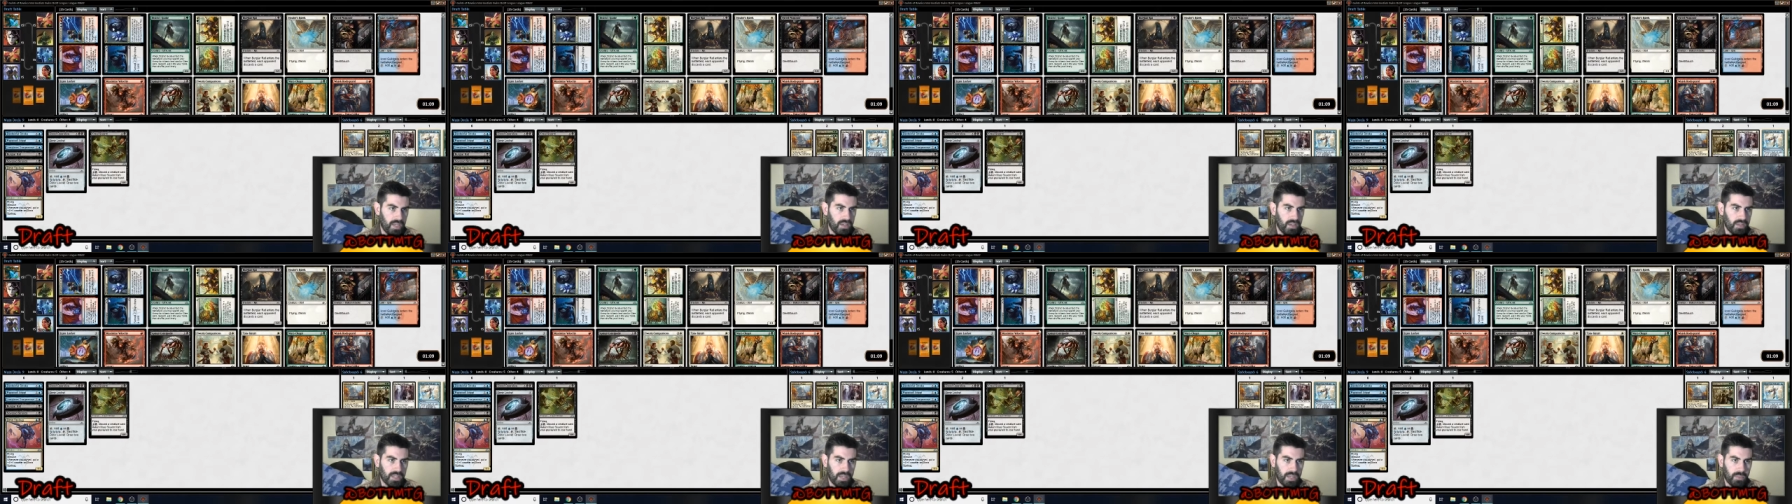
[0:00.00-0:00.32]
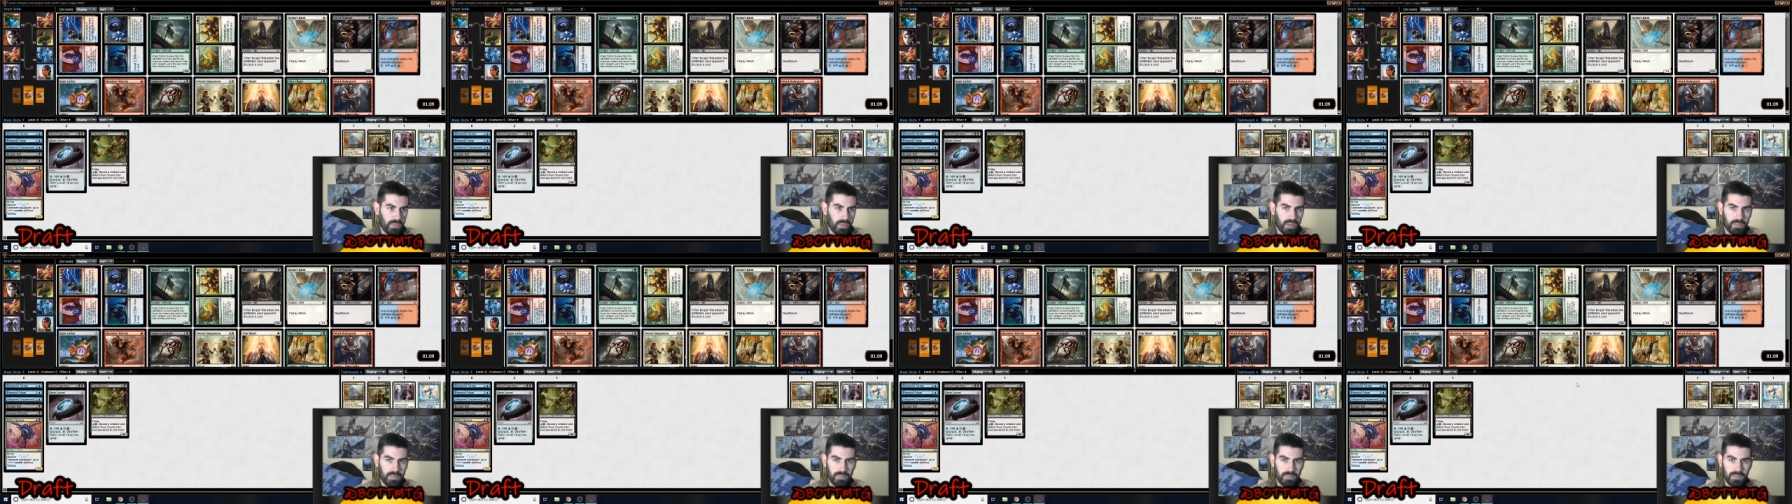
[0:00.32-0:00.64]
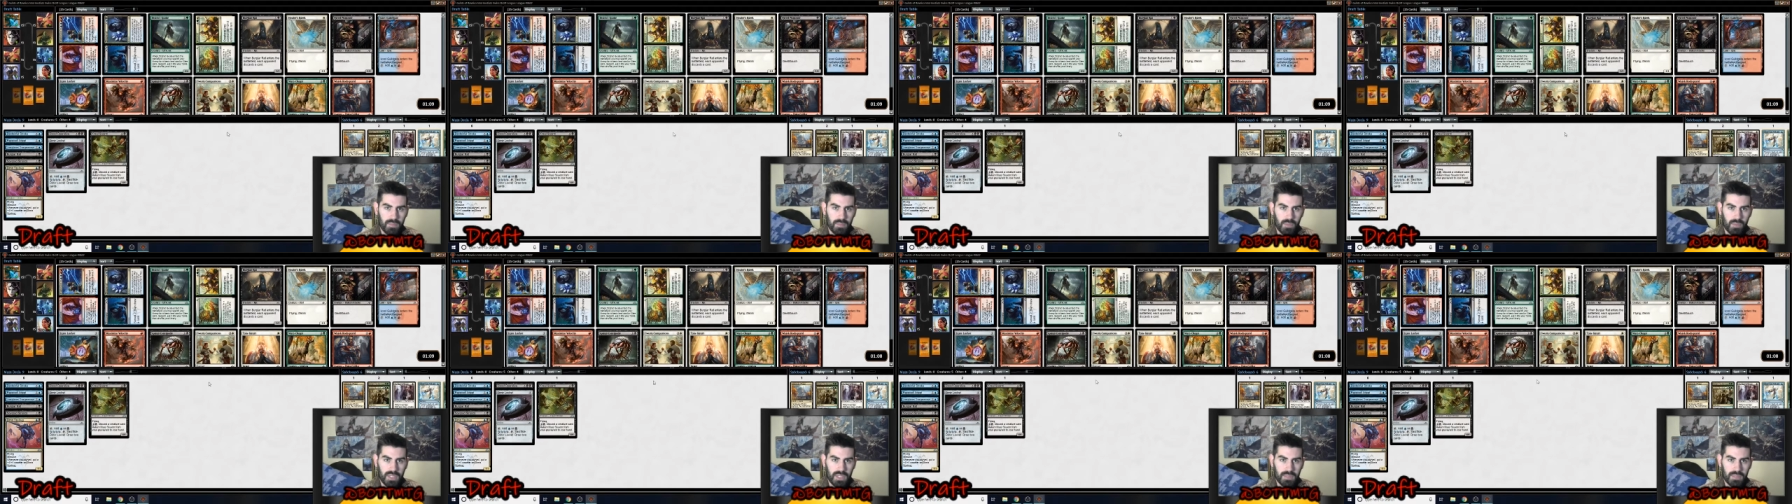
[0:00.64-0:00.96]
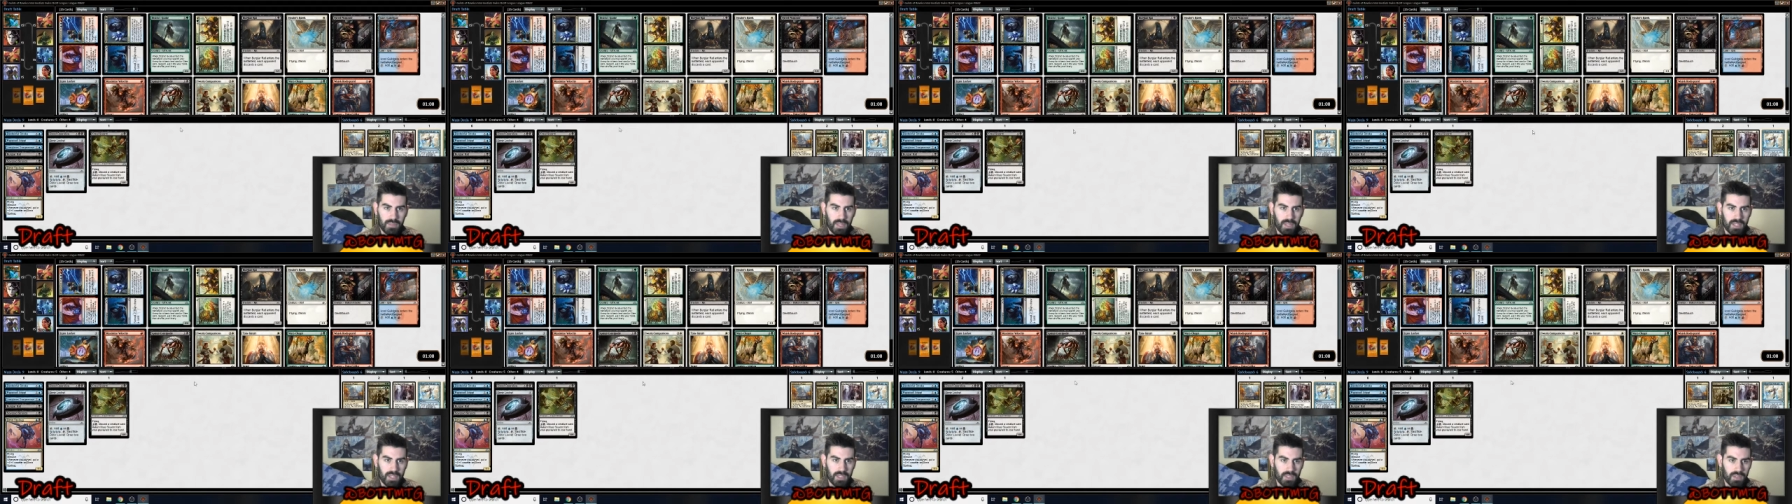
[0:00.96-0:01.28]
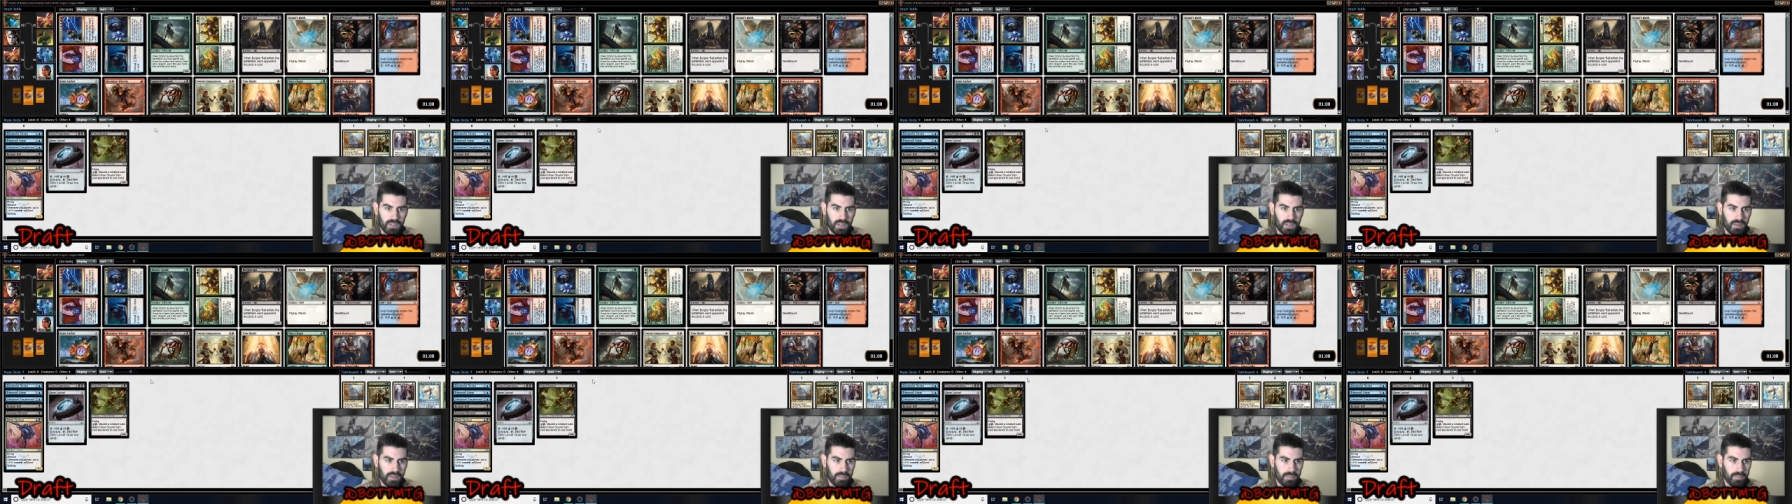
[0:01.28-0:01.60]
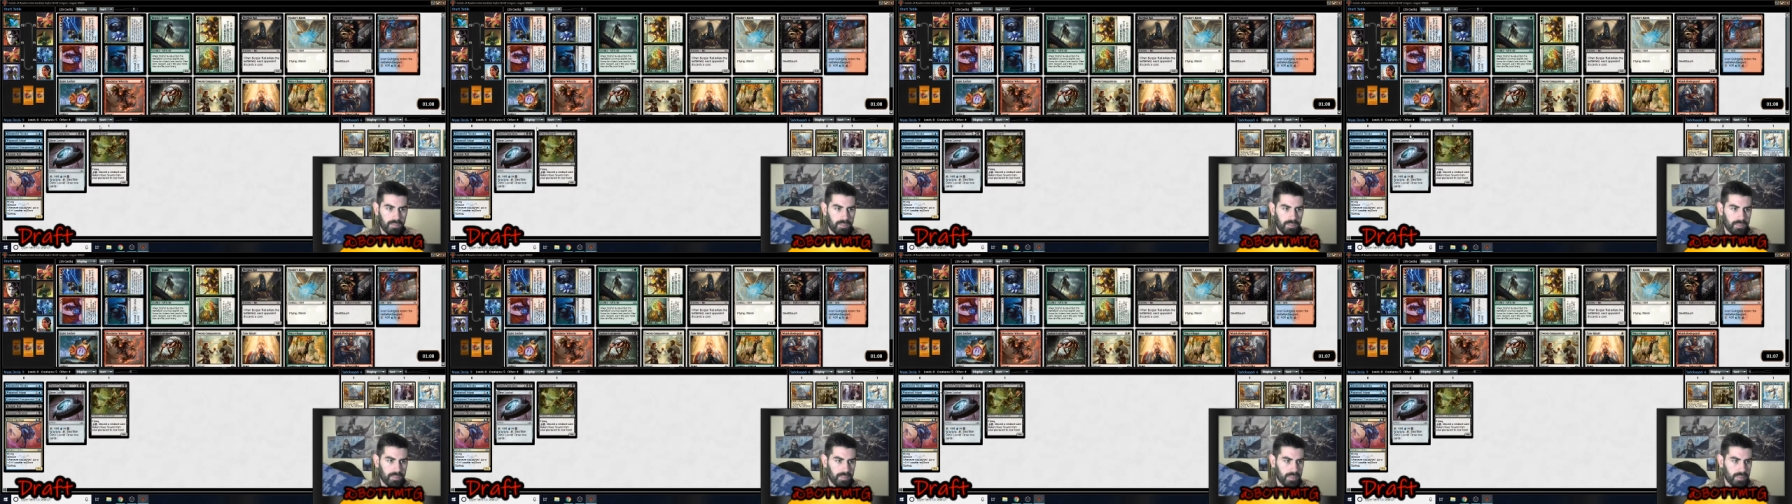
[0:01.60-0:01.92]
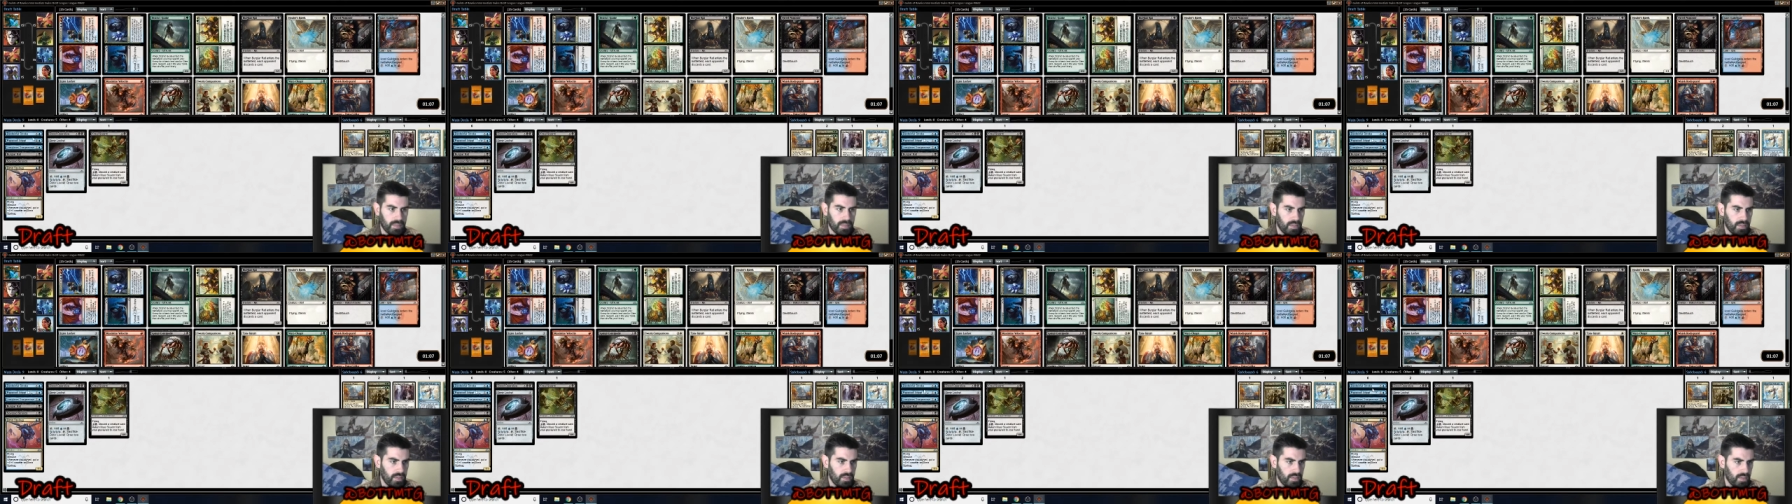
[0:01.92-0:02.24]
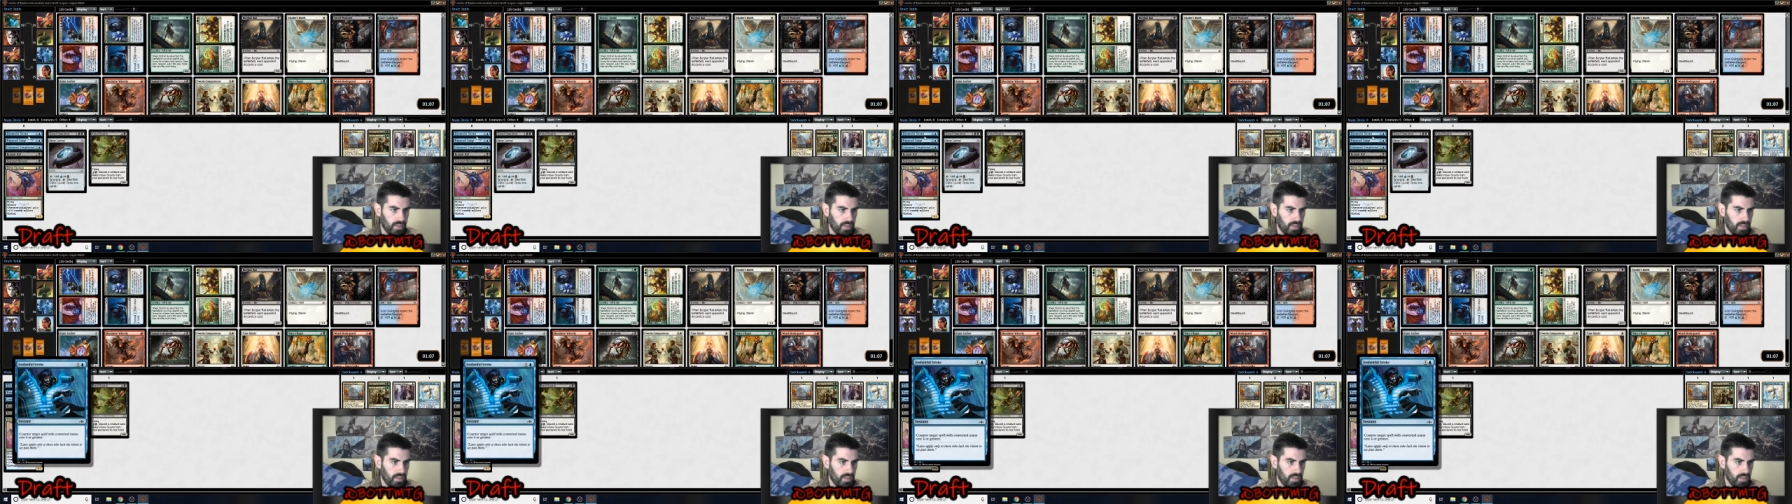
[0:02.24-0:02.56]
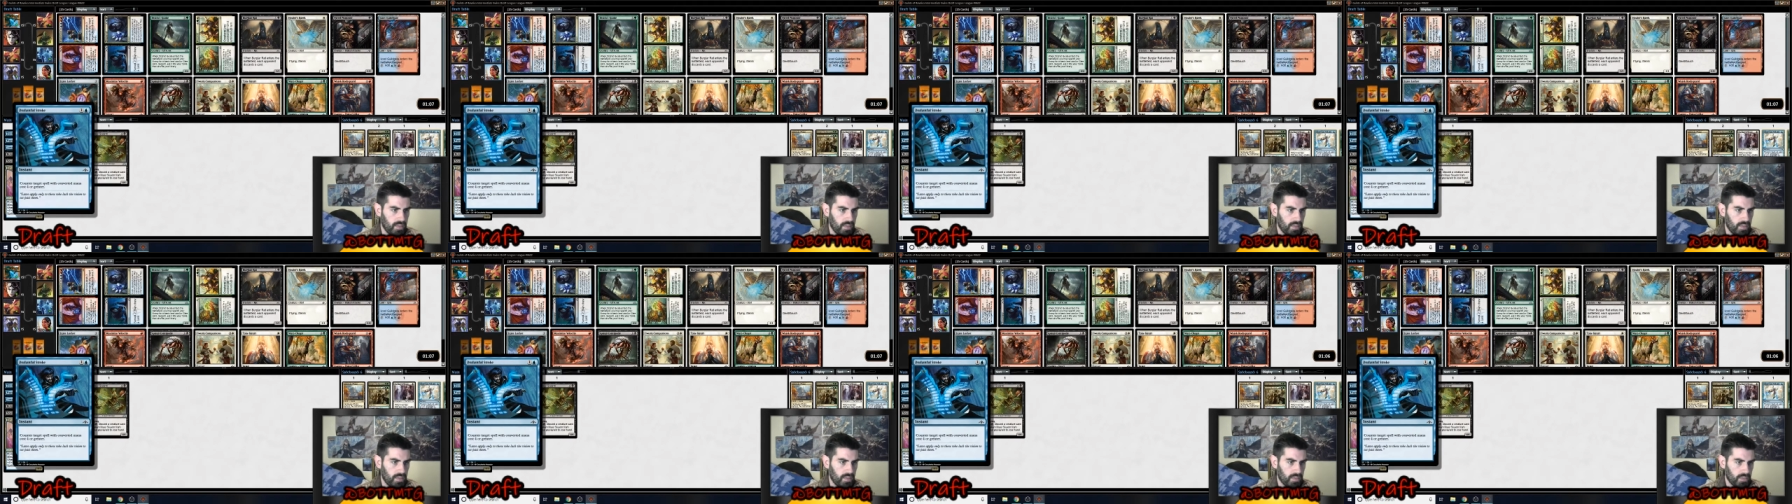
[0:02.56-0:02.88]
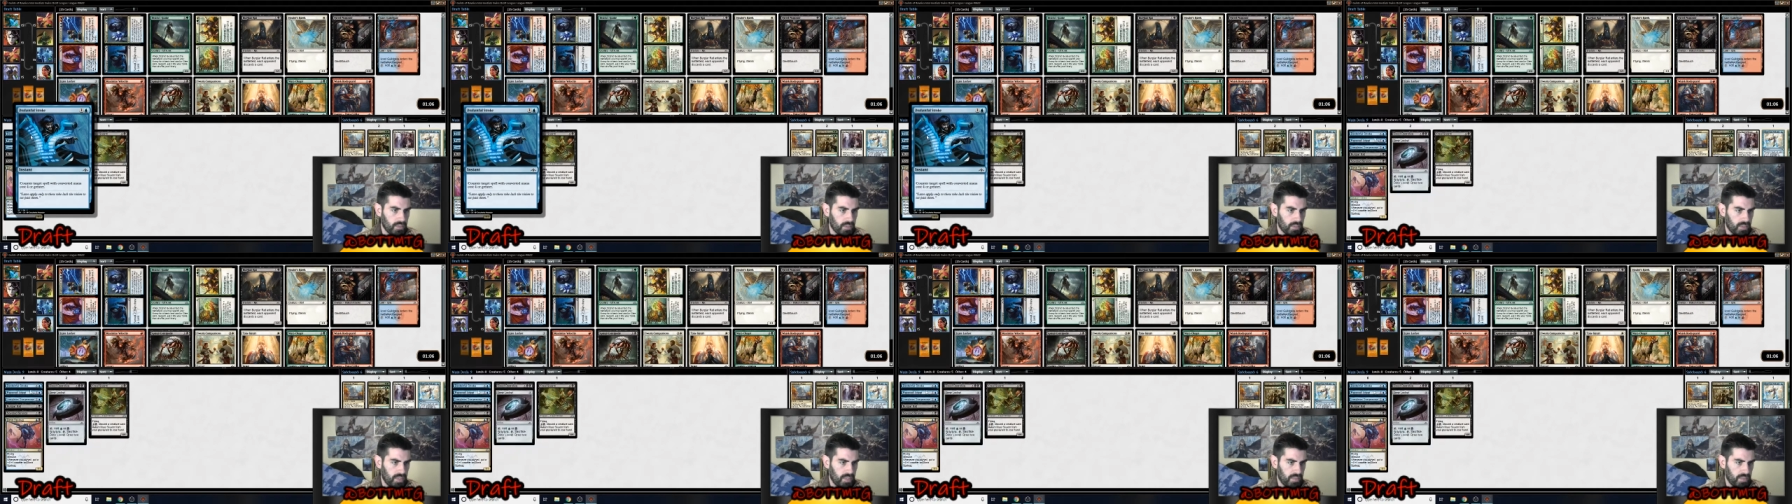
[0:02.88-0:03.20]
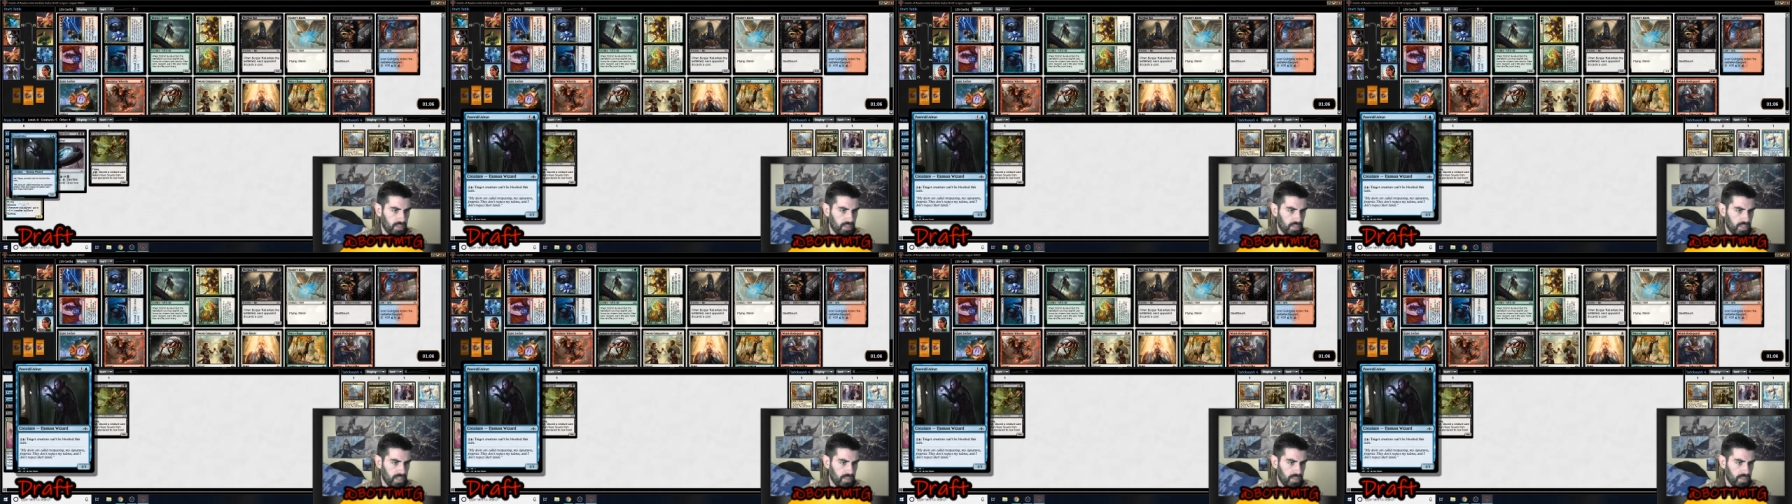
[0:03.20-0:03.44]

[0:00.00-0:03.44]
Okay, we're not splashing that. So we have Disdainful